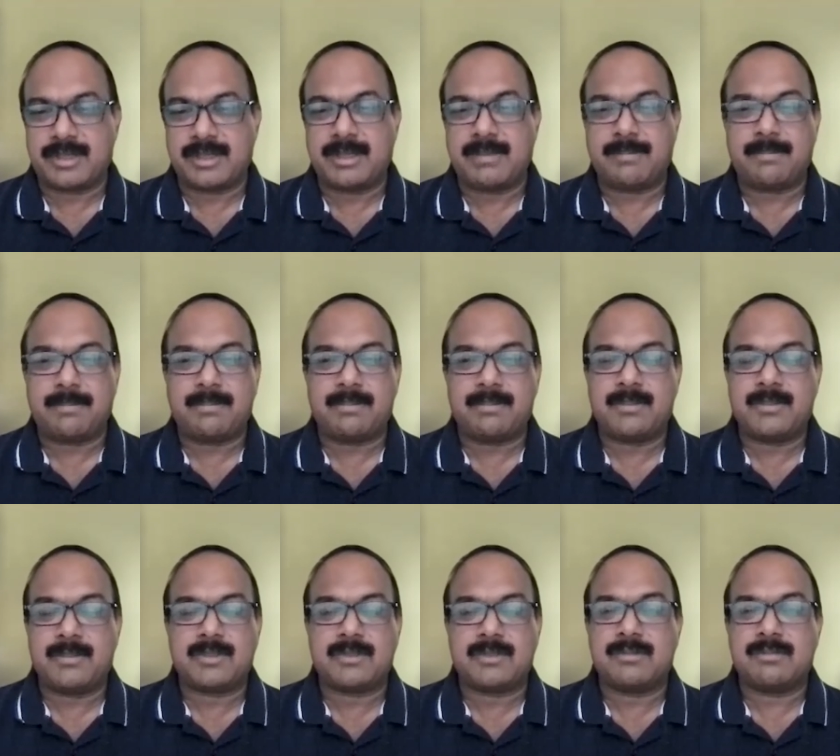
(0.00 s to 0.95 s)
Yeah,
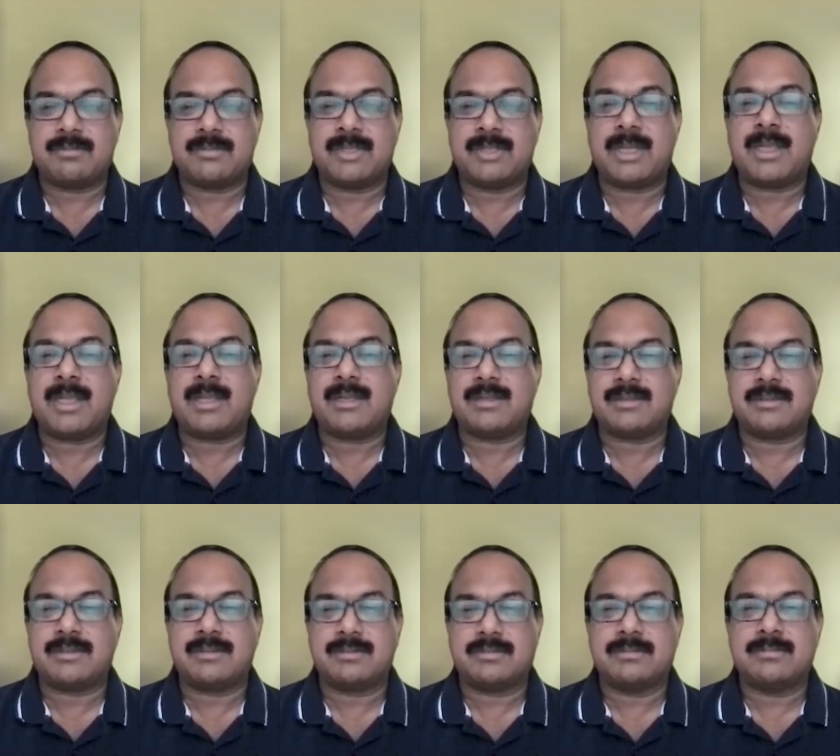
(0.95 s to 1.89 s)
so there are
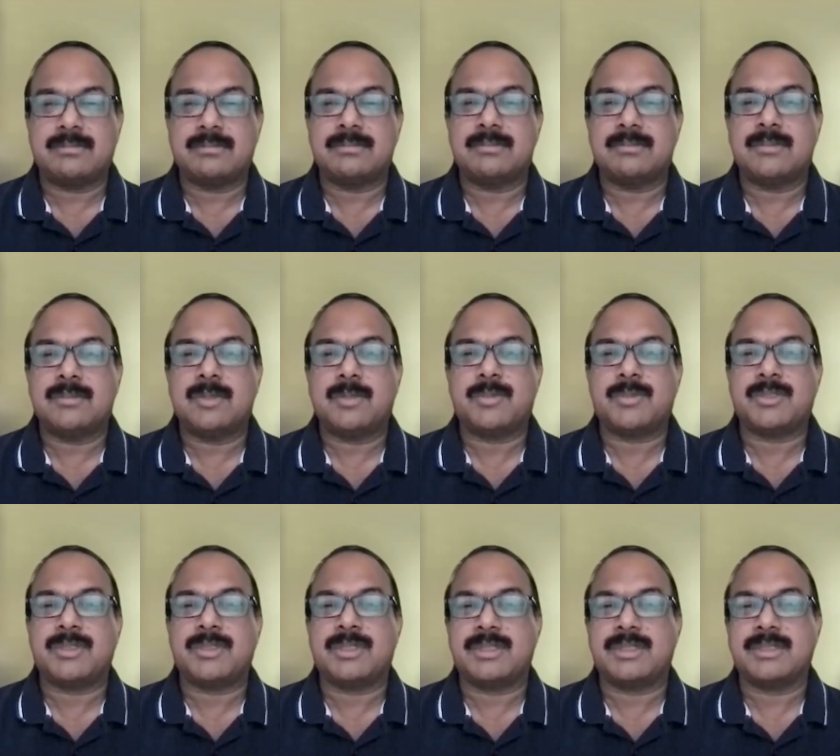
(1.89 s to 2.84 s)

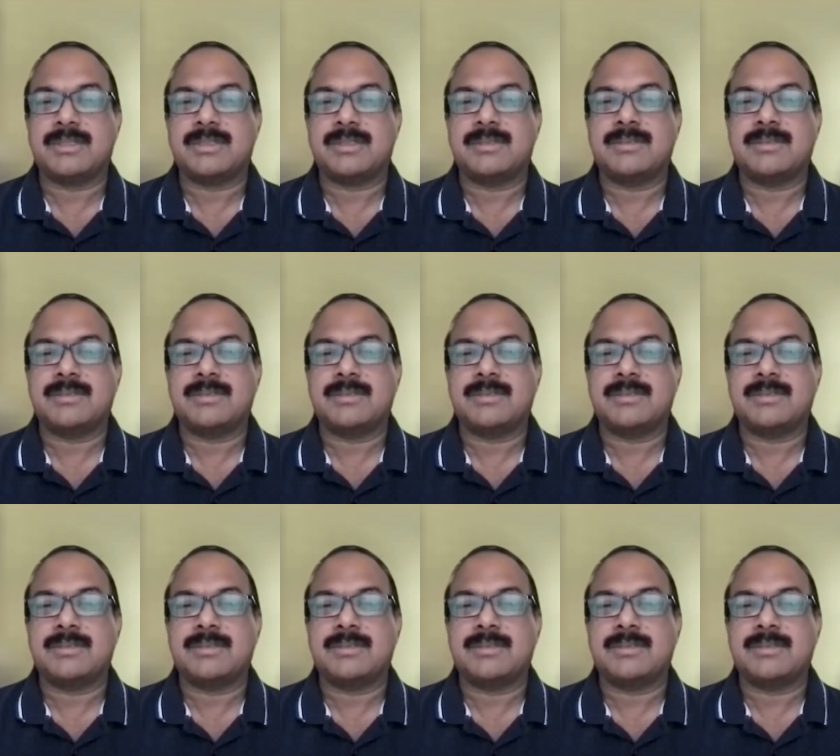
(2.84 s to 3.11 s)
opportunities.